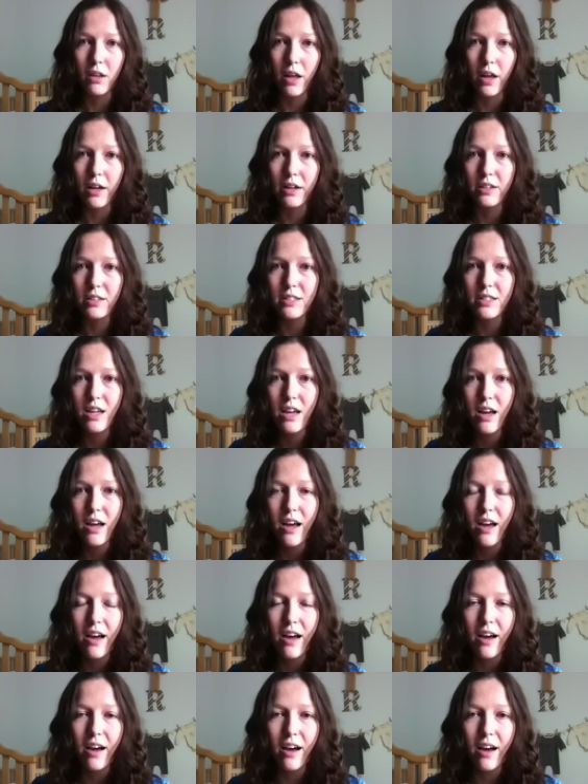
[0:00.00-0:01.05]
legs
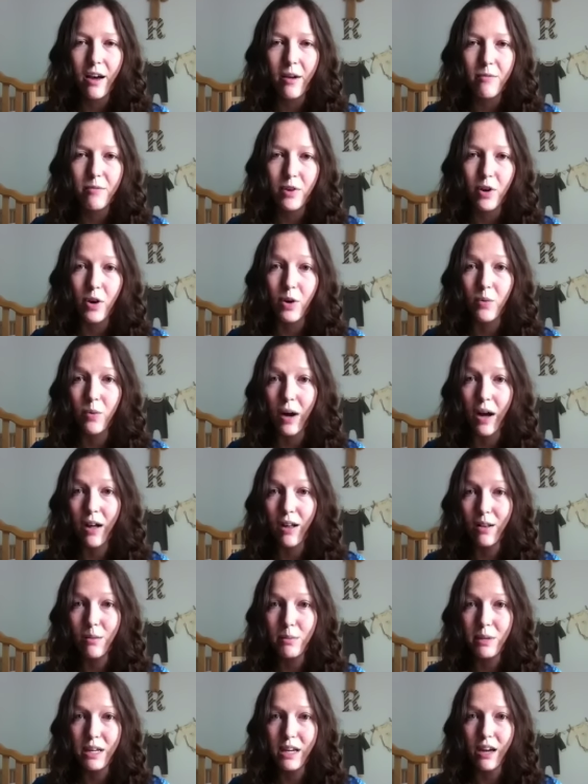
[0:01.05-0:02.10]
um, very
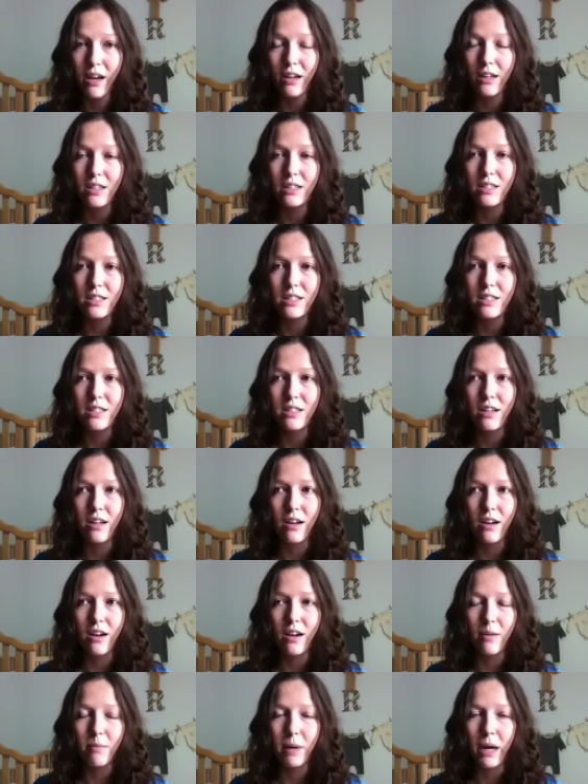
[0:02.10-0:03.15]
well because
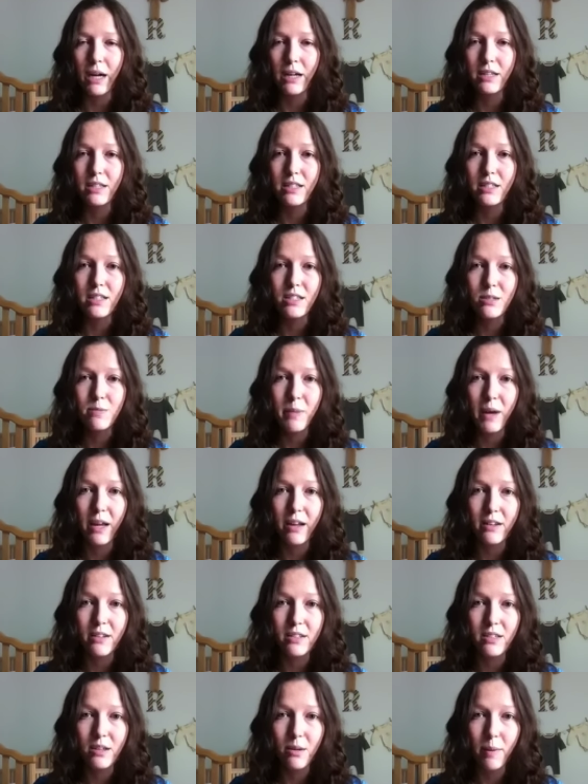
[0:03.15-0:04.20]
um, I did
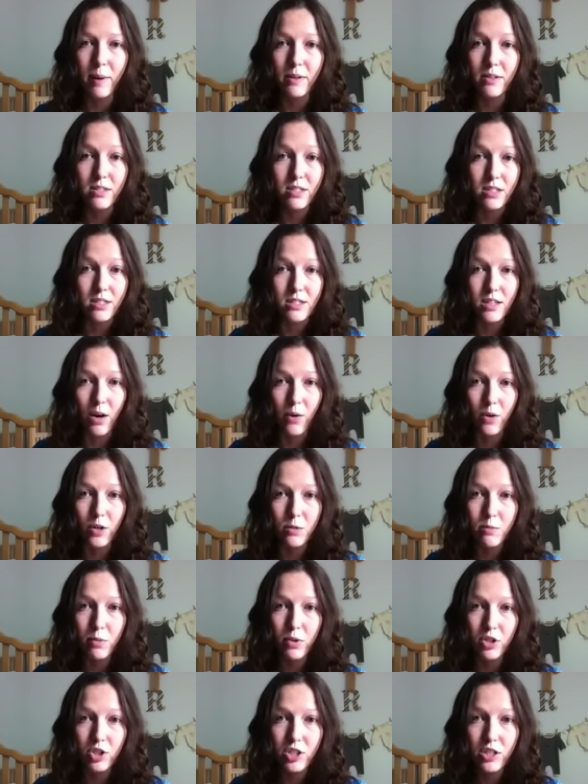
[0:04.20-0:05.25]
spend about six hours
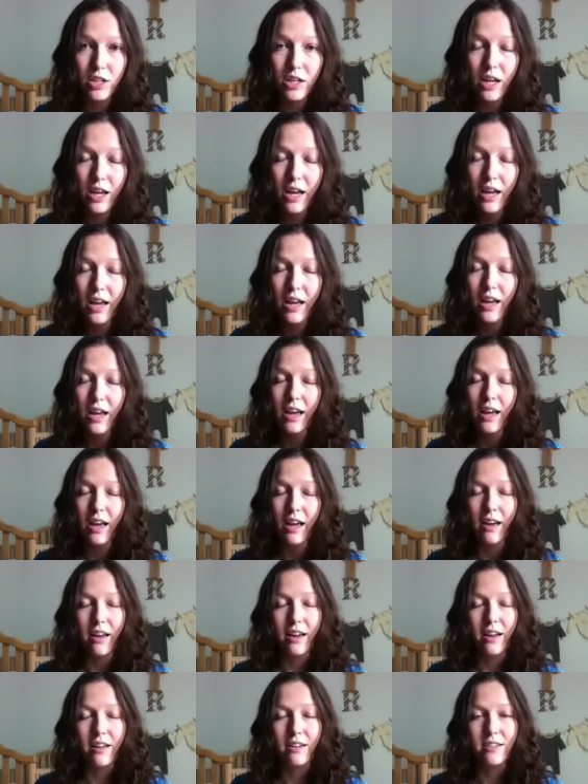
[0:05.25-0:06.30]
pushing
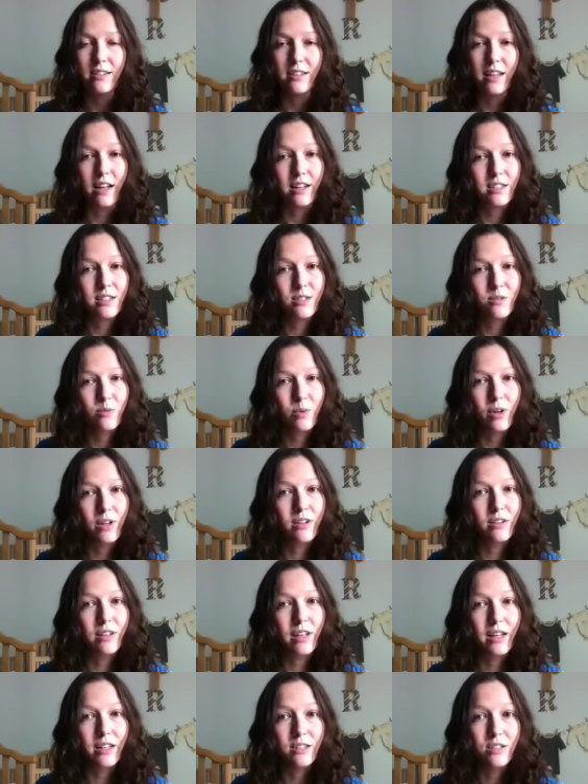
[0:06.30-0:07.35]
and that's
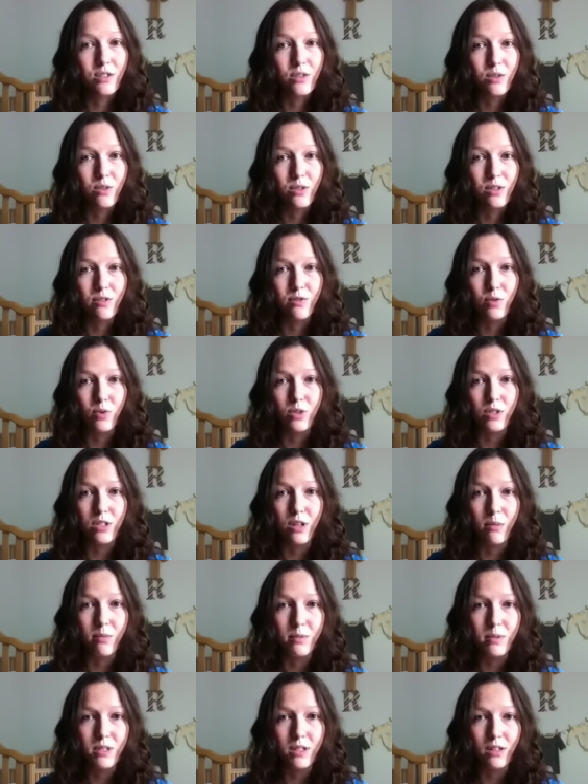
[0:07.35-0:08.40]
what led to the
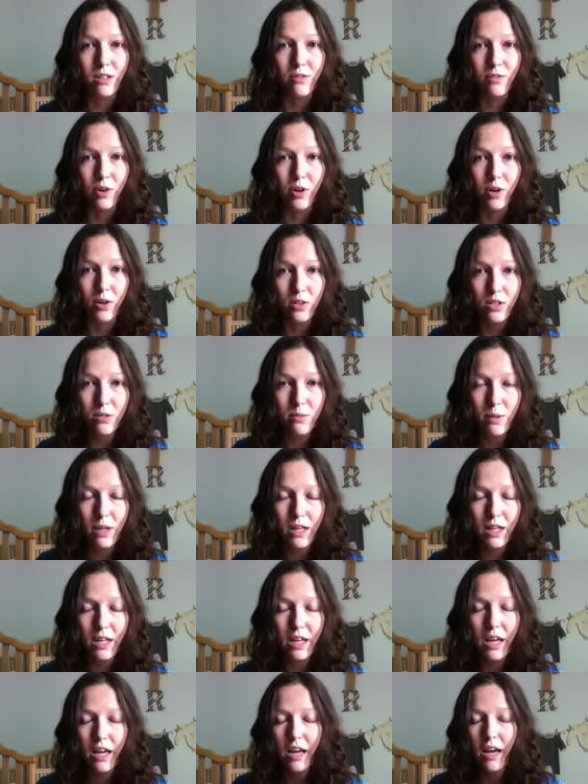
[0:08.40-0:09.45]
forceps delivery
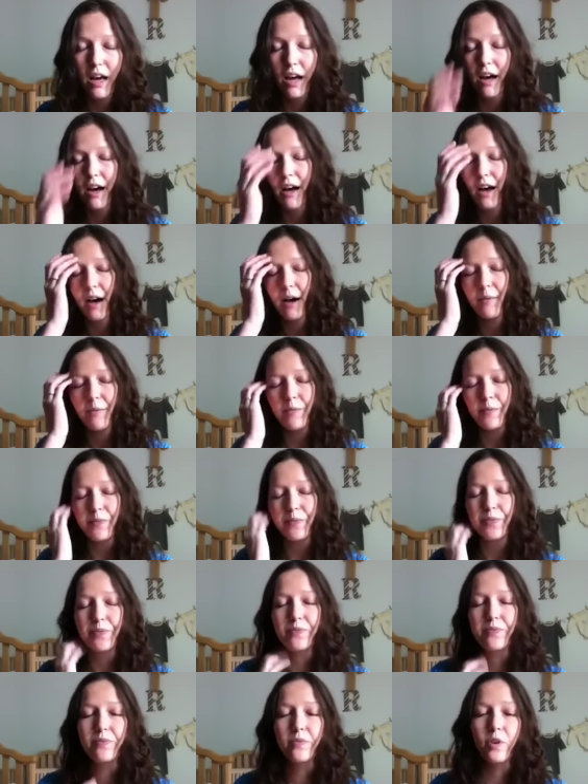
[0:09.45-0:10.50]
ultimately,
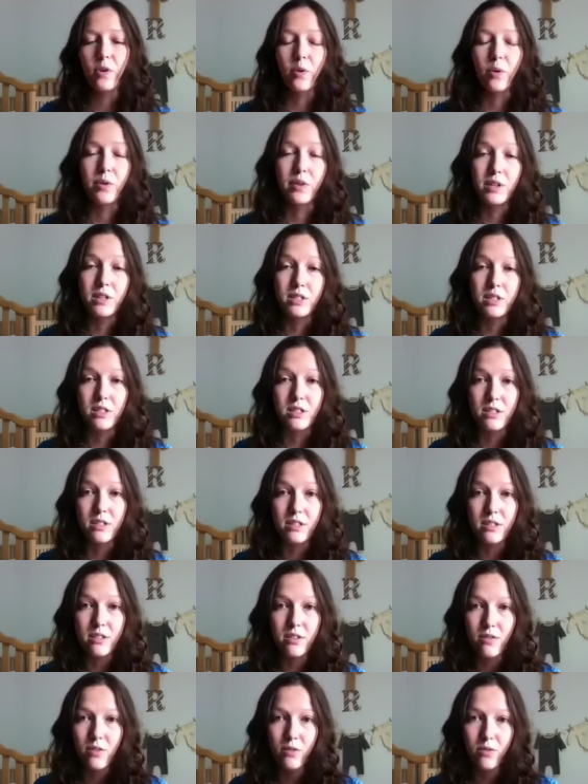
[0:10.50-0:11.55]
um, well, the
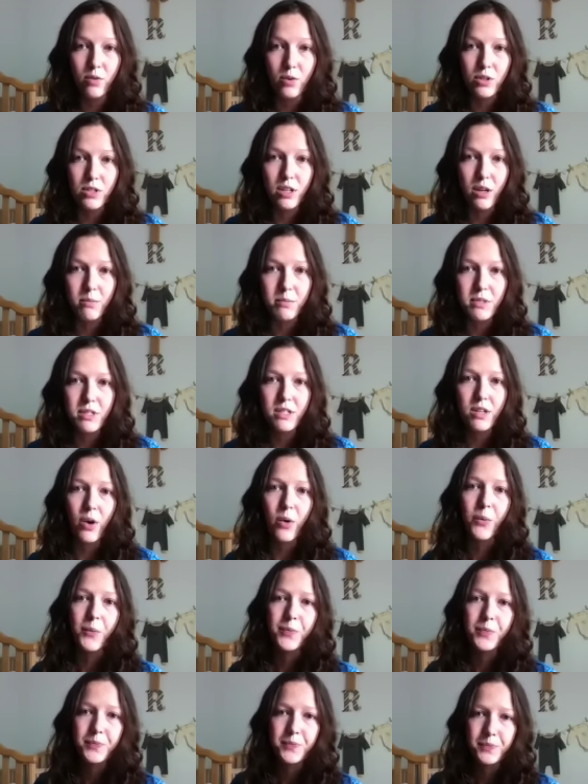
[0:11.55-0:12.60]
assistance of the forceps. So